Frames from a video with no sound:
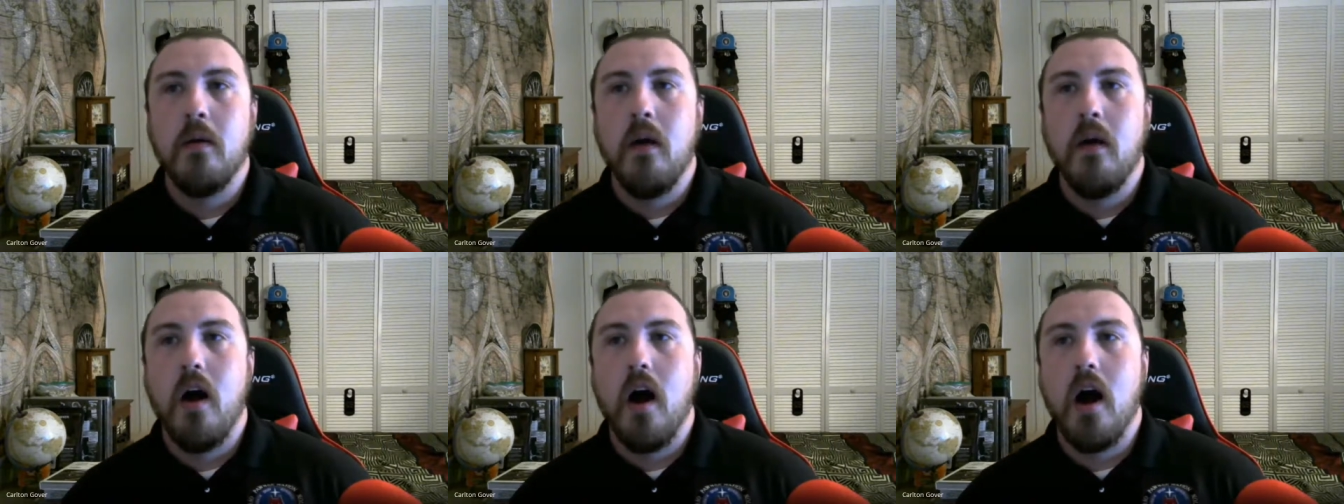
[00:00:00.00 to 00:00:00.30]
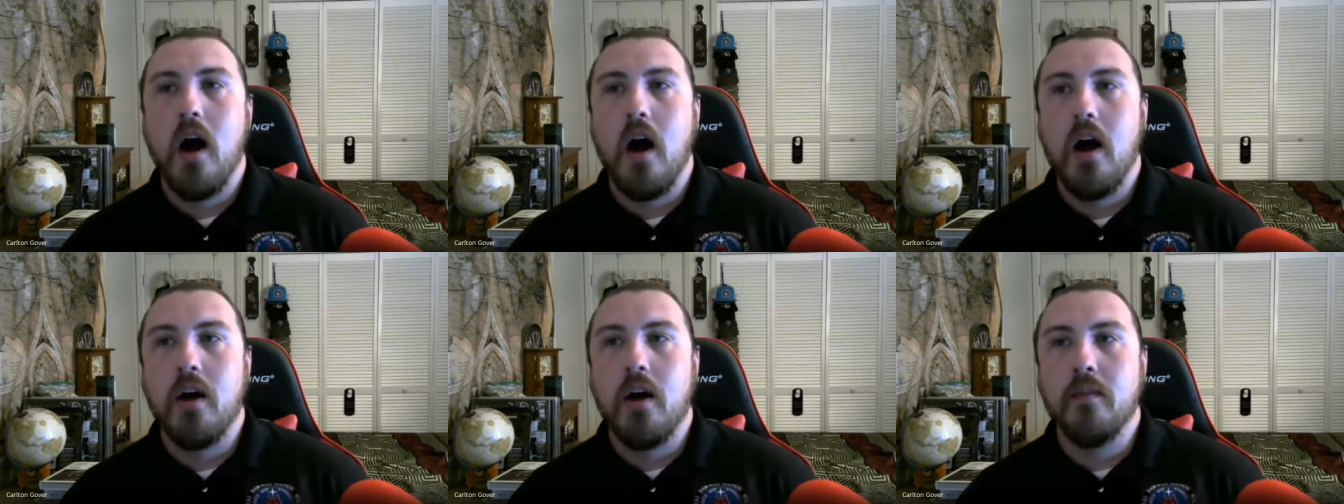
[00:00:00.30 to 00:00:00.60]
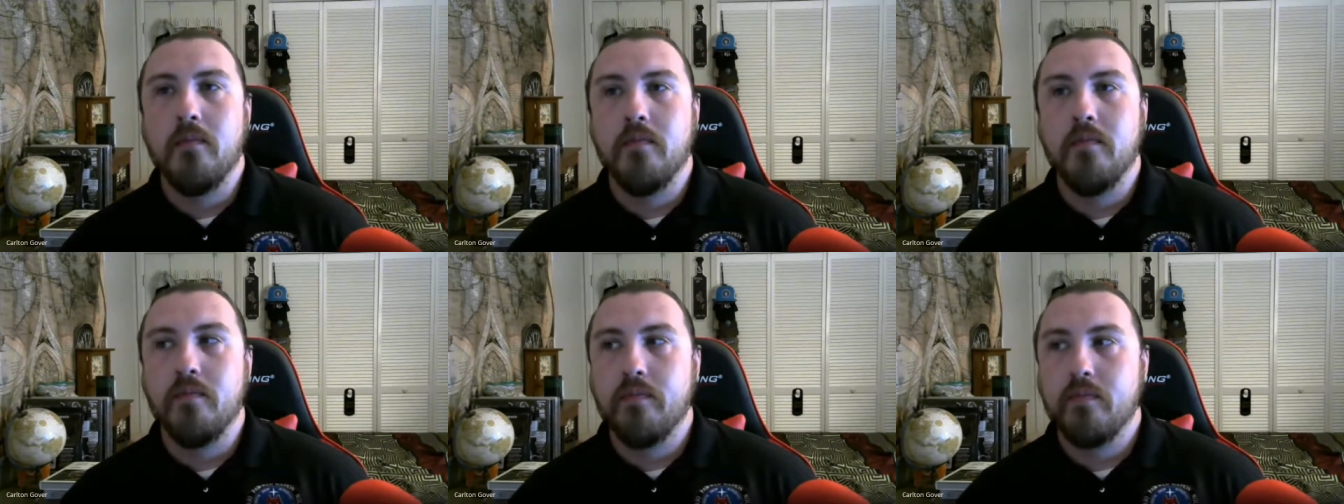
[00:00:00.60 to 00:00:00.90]

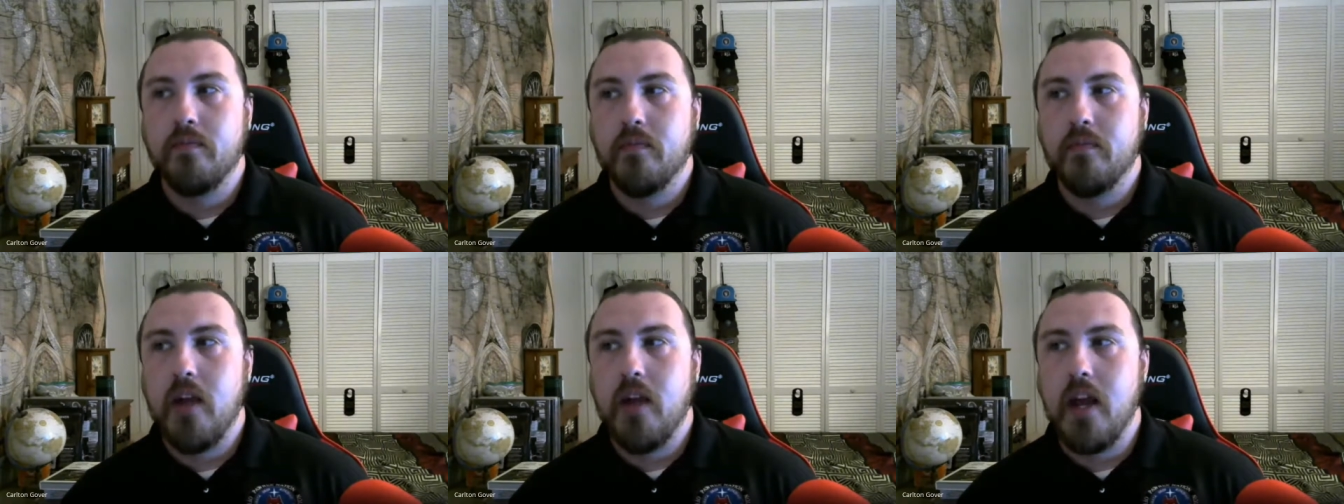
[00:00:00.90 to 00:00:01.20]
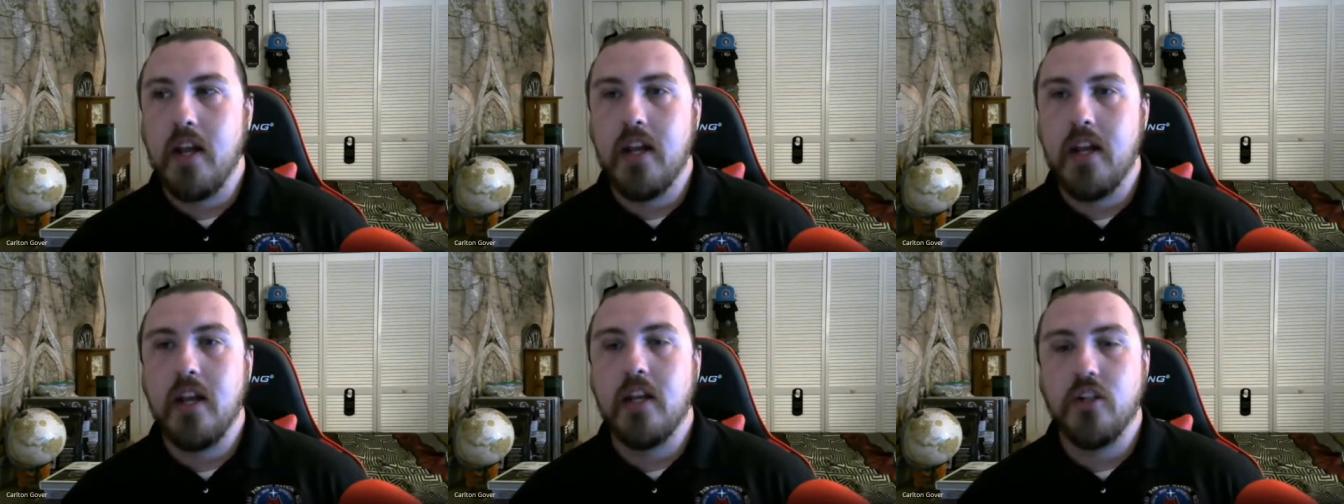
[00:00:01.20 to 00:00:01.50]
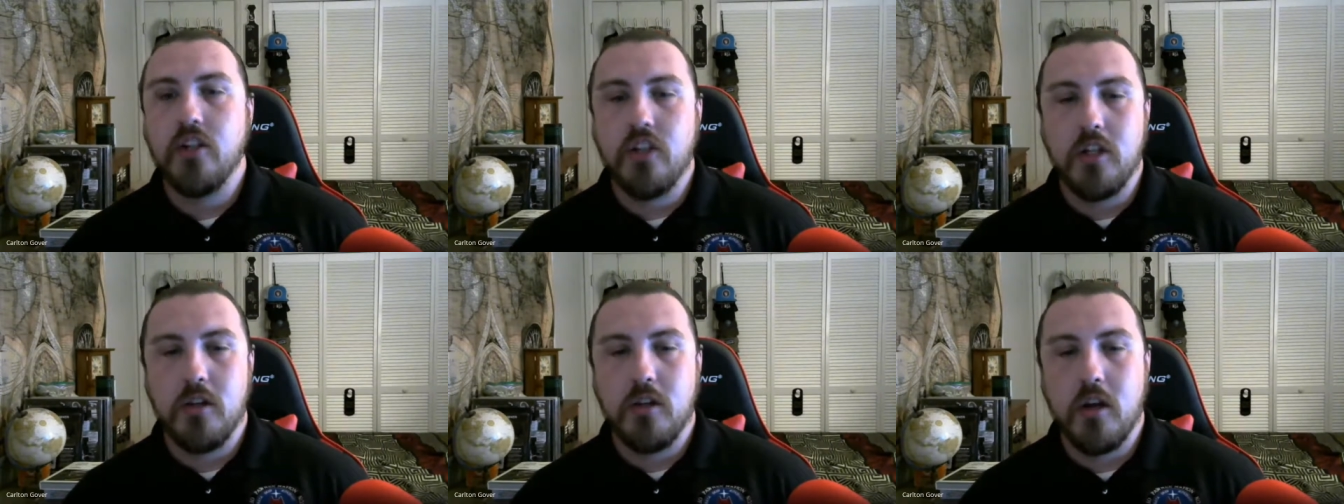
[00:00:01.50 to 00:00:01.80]
Um, and in it,
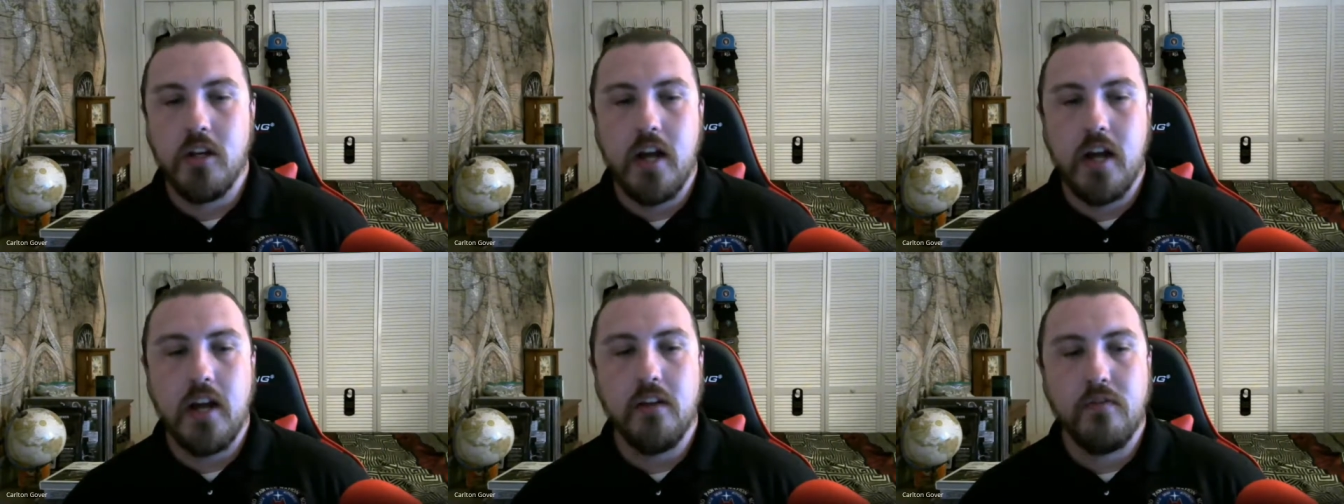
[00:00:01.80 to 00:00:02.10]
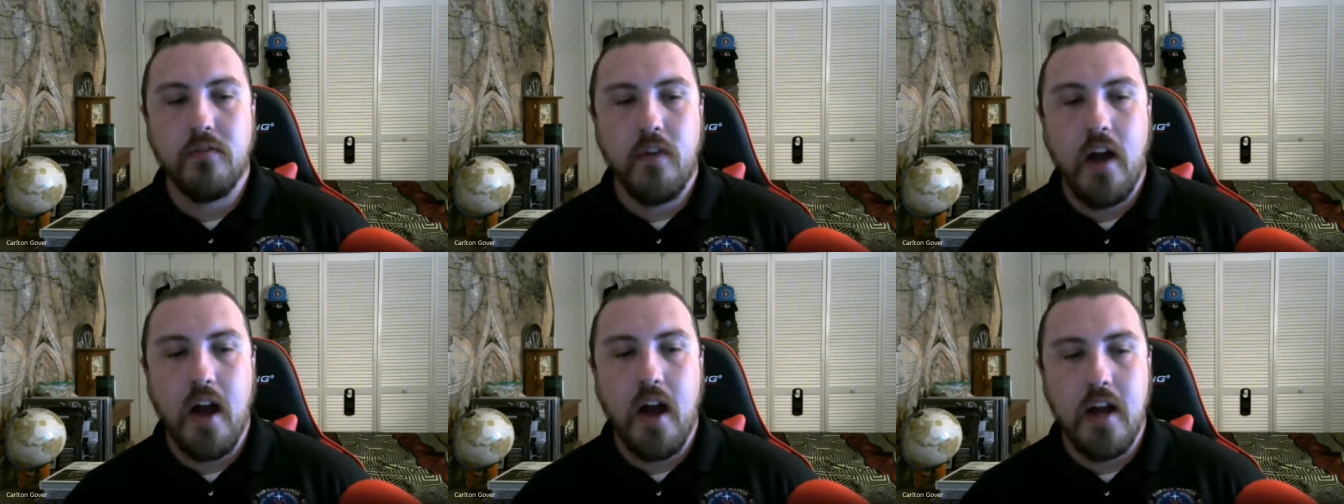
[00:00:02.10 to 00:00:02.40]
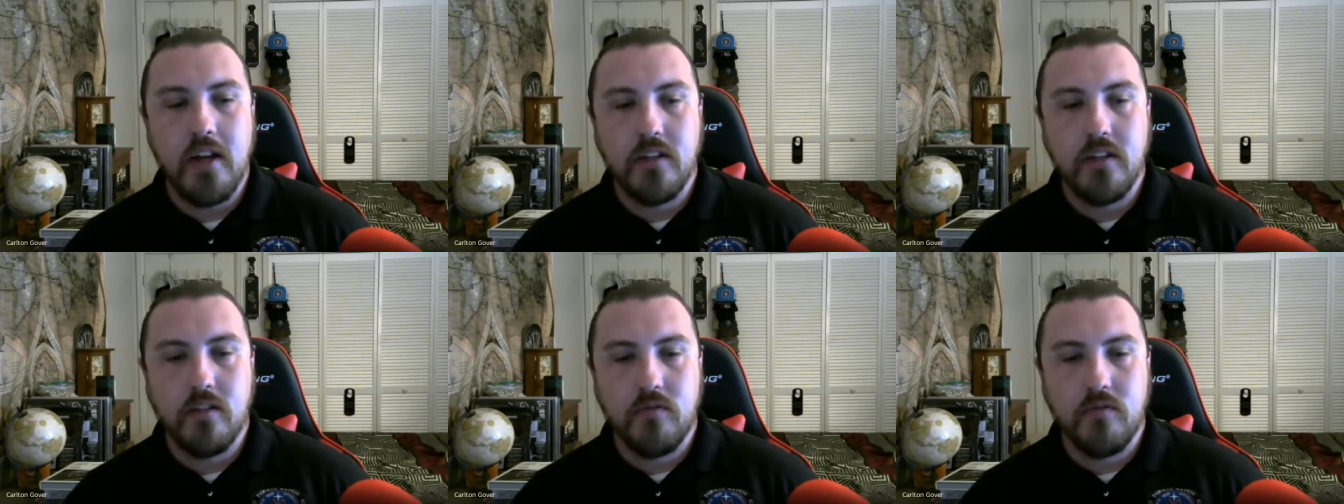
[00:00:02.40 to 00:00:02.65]
she identifies